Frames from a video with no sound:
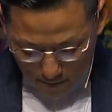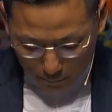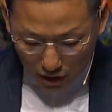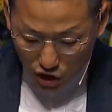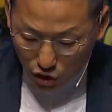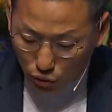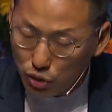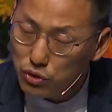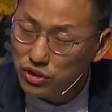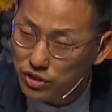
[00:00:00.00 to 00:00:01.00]
But
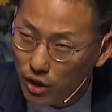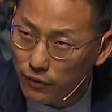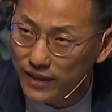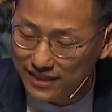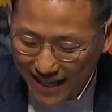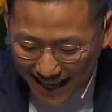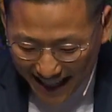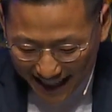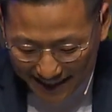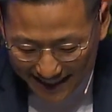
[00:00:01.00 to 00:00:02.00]
true service
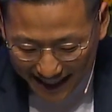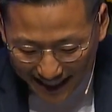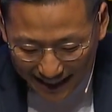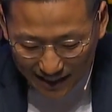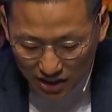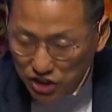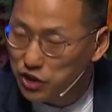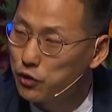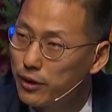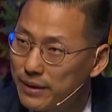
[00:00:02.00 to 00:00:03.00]
is
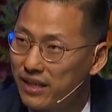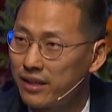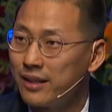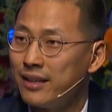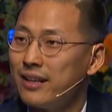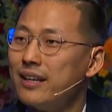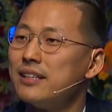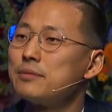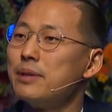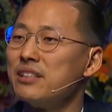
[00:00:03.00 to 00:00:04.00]
indiscriminate in
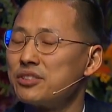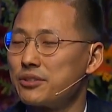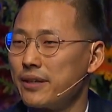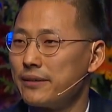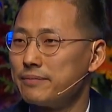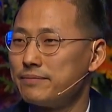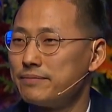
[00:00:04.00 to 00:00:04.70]
its ministry.